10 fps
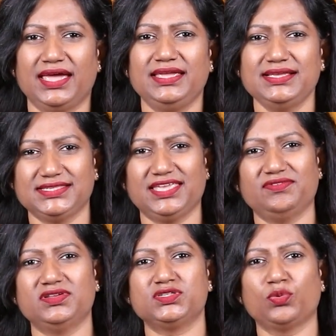and He's
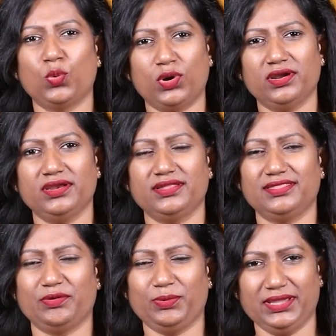given us a word
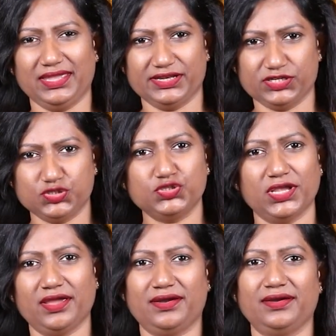that we can
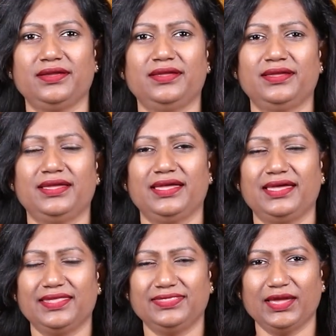share,
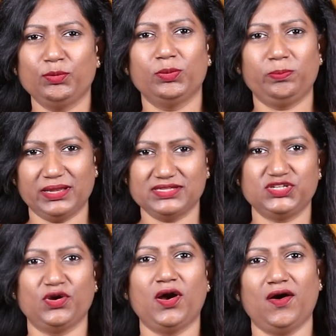and that would
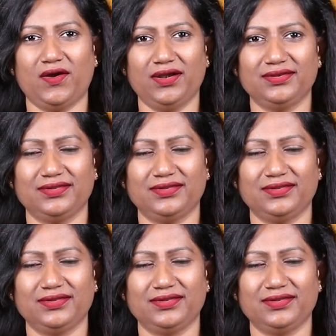bless your heart.